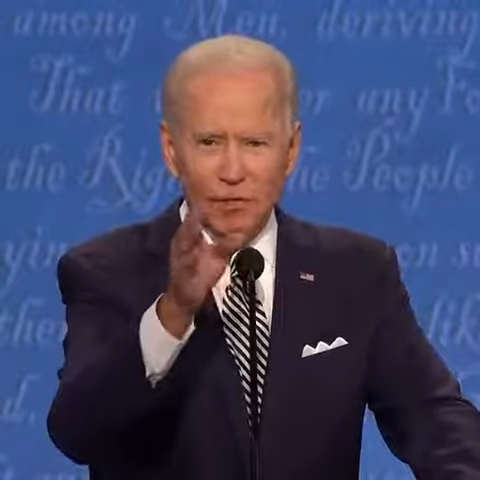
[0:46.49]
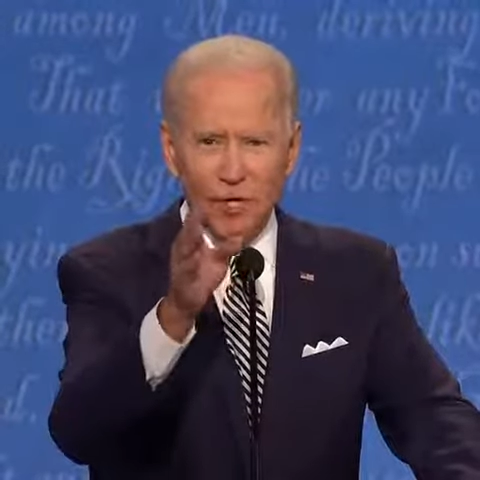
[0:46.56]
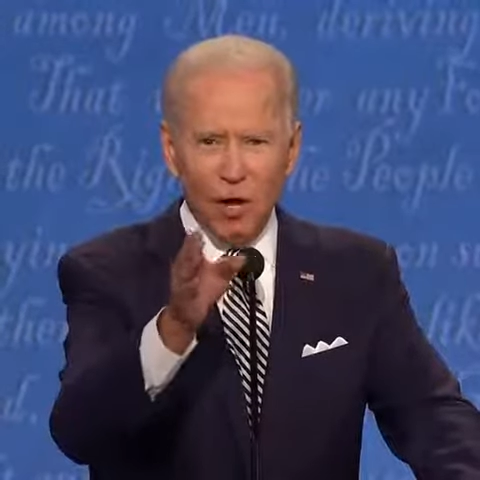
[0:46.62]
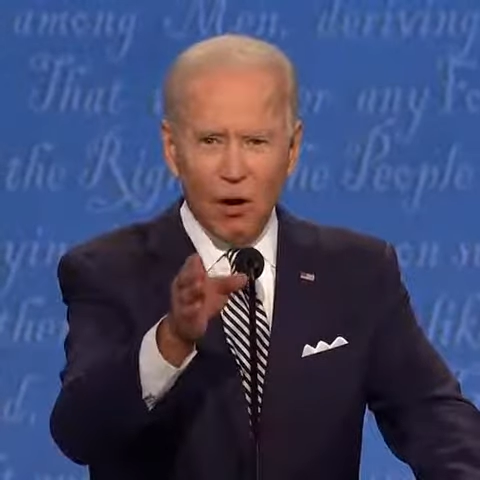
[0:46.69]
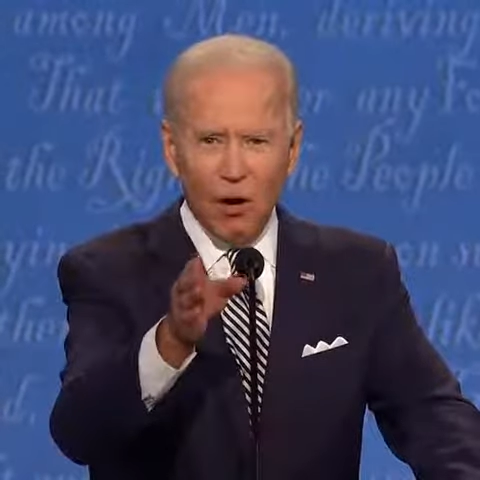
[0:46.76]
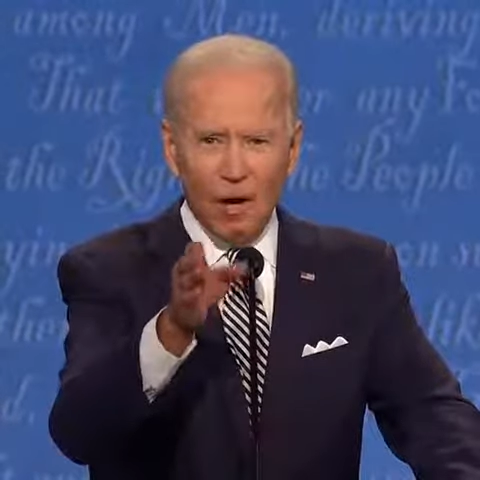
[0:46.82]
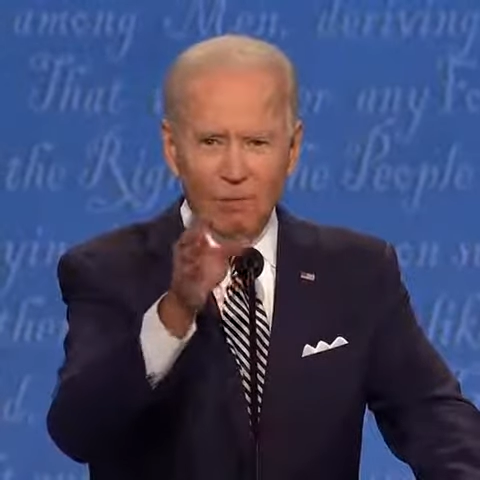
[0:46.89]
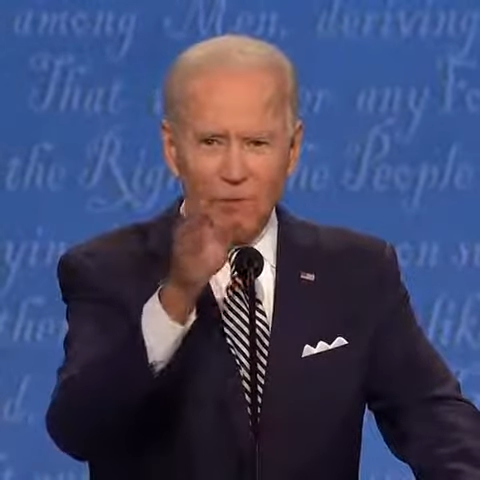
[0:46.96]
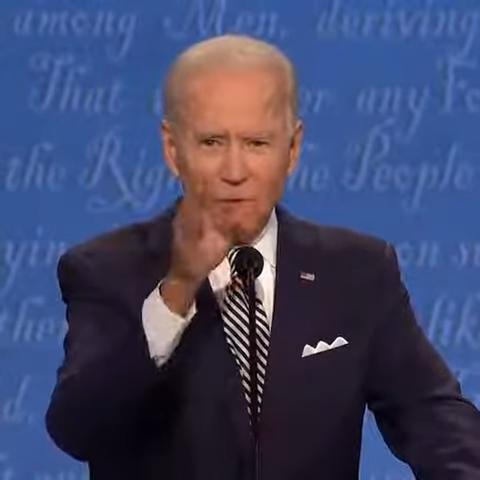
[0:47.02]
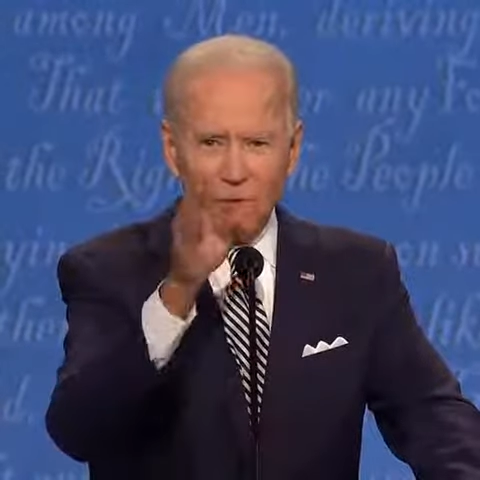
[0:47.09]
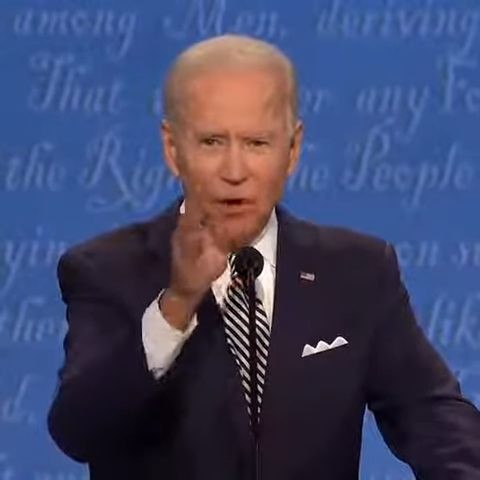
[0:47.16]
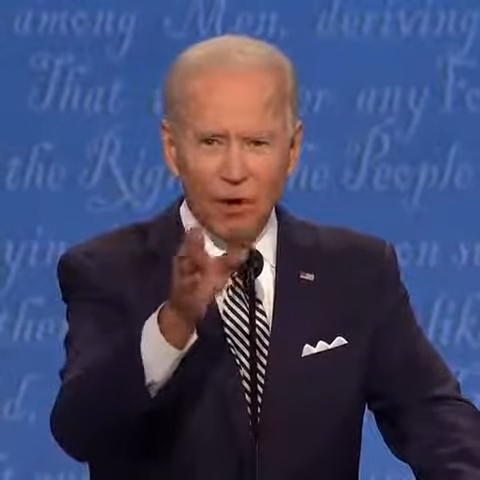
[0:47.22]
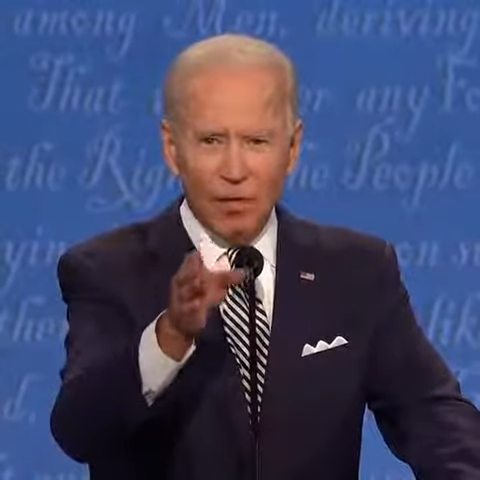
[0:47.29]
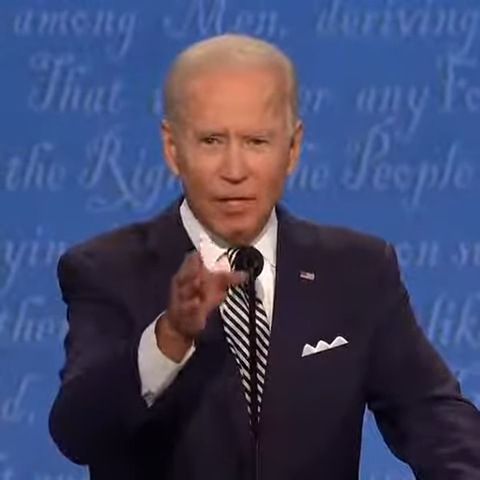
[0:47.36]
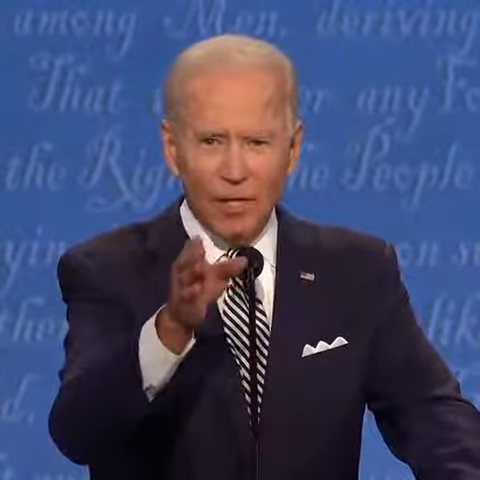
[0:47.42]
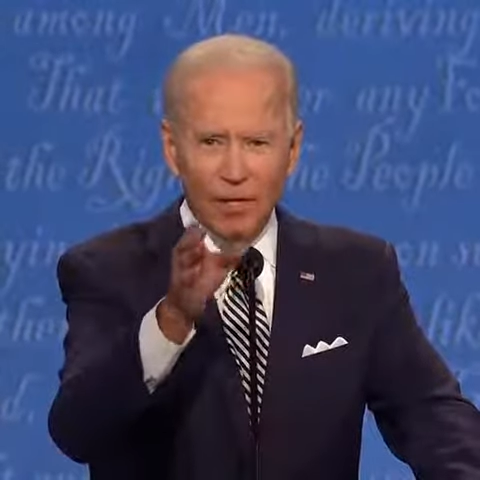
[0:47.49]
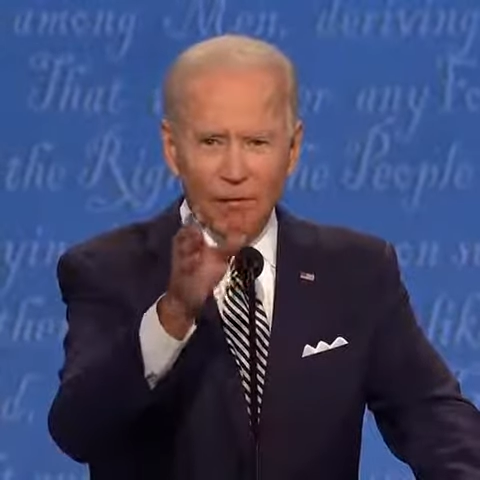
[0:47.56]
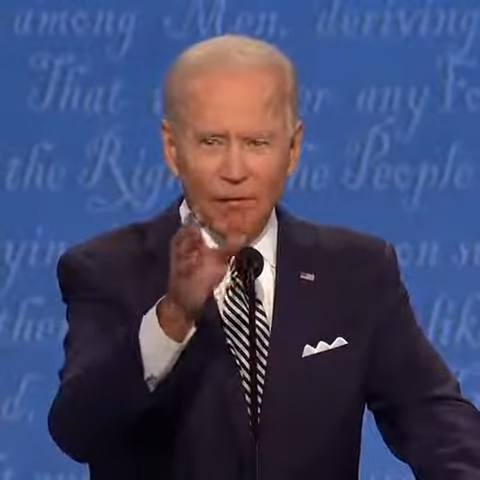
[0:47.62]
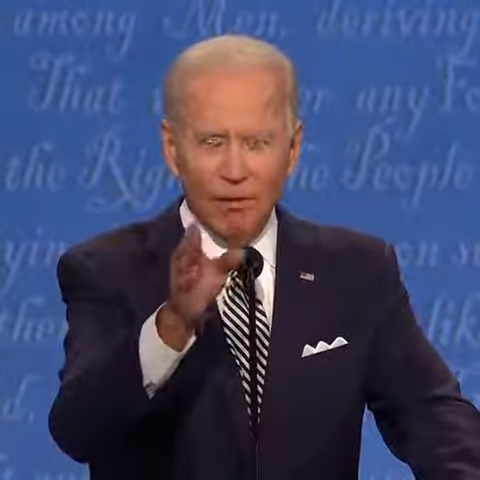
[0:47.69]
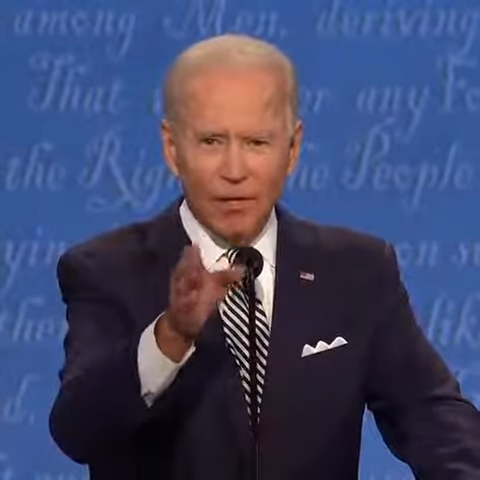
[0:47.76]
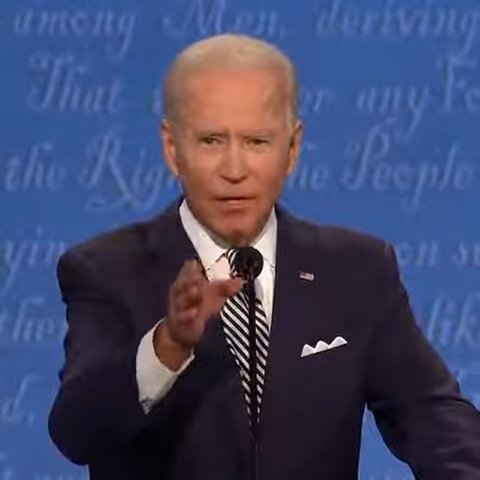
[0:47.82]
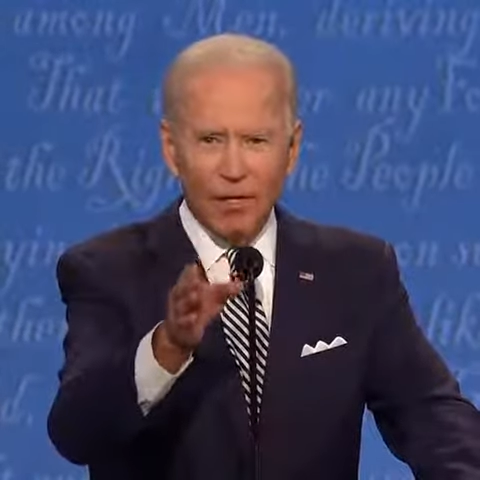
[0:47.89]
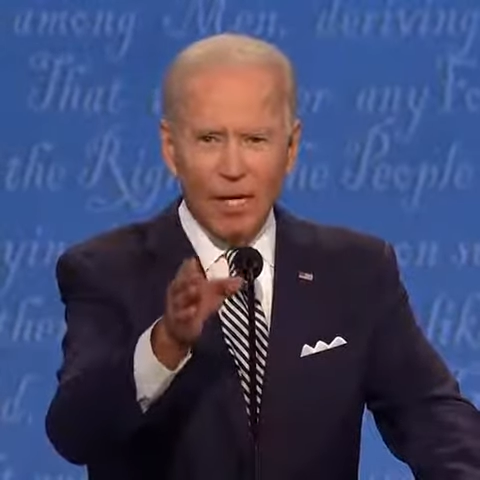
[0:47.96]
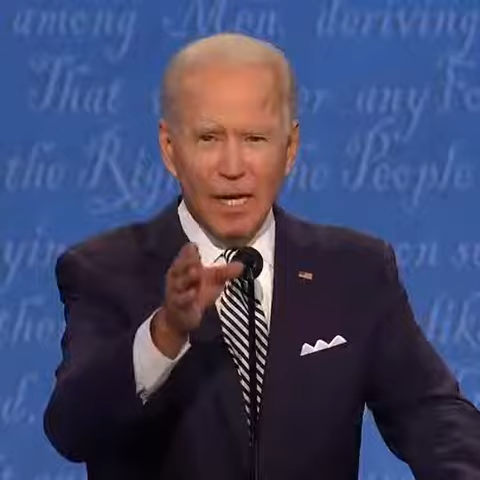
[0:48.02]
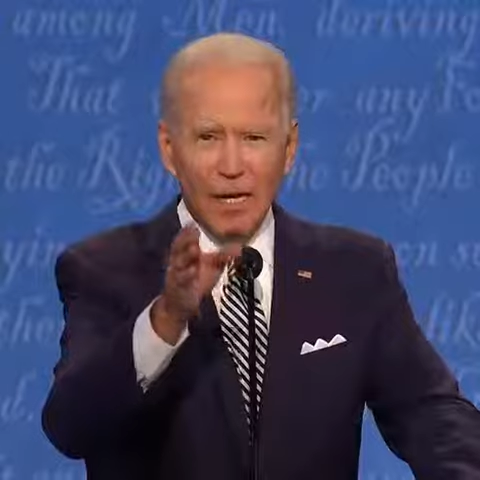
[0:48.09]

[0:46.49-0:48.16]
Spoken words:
know how strongly you feel.